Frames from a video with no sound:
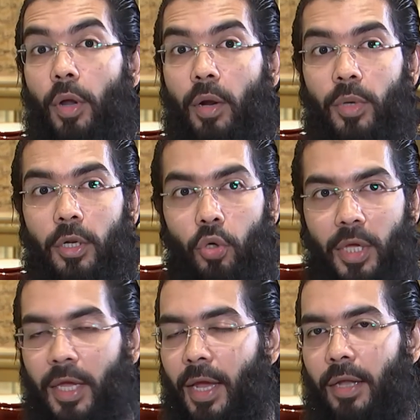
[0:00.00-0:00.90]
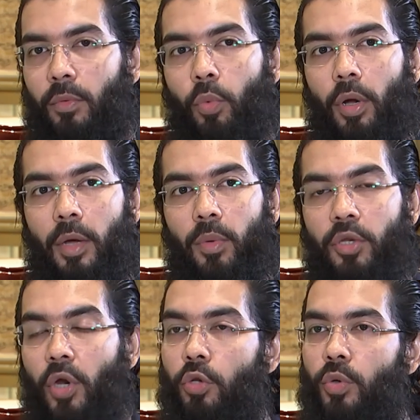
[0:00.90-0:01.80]
are we looking at? What are we
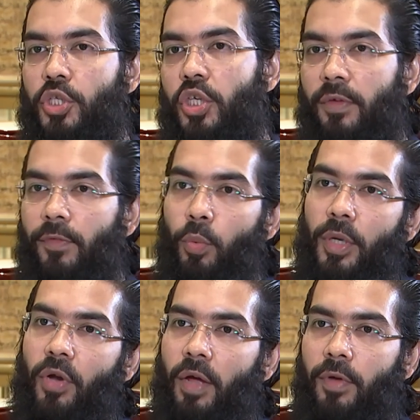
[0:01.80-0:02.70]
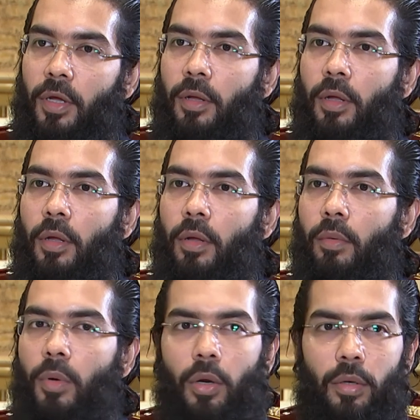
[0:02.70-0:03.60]
trying to achieve when we are traveling?
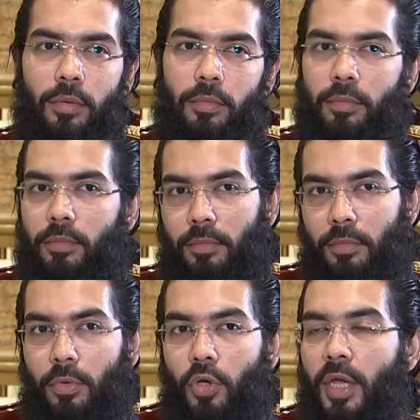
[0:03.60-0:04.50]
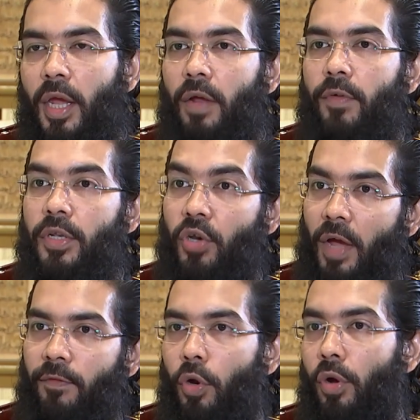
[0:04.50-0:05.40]
We are not looking at our
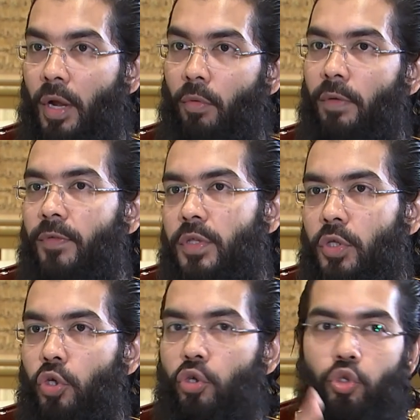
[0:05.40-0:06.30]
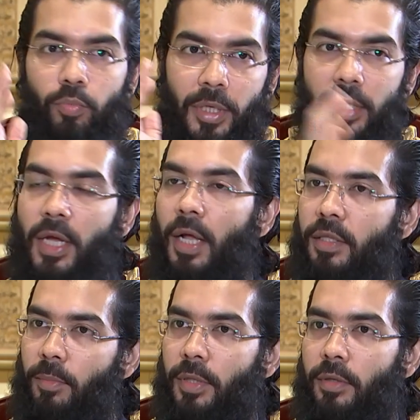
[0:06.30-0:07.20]
travel or our visit, to be the
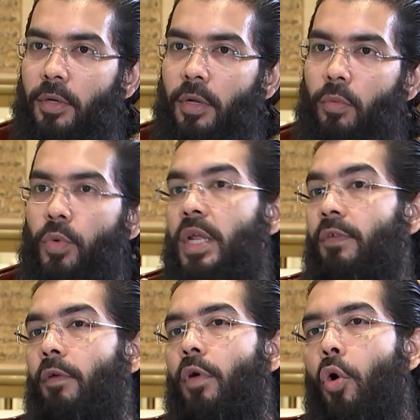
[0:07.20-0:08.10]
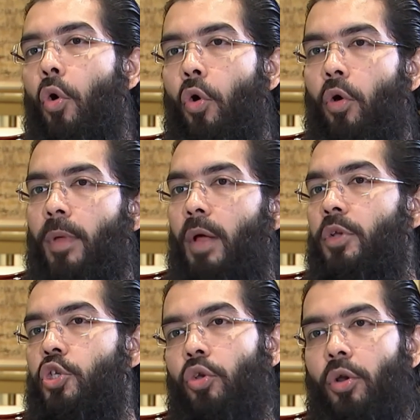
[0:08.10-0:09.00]
ultimate. We leave our home, our
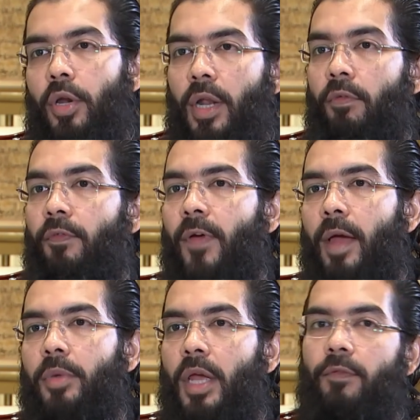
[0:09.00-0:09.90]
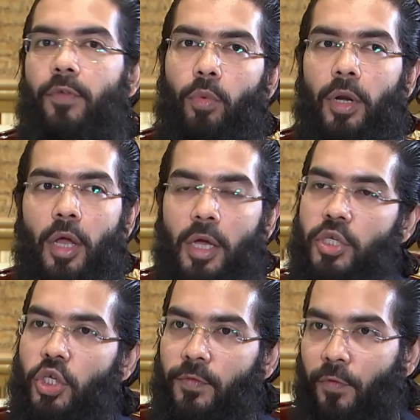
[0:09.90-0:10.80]
children, our family, everyone
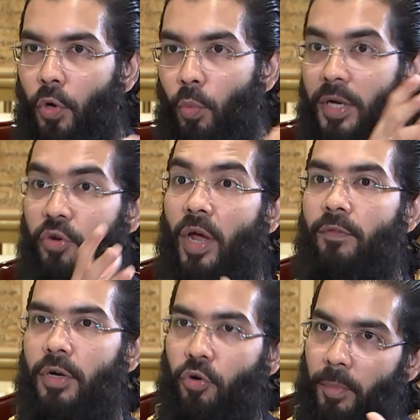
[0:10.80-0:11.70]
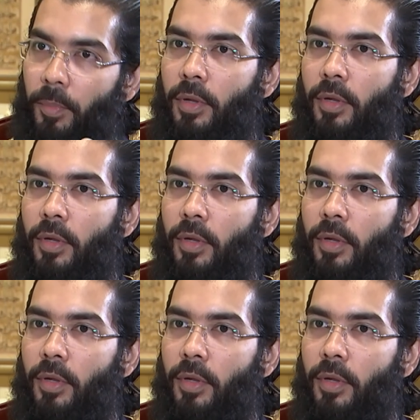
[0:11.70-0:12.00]
just for one travel trip.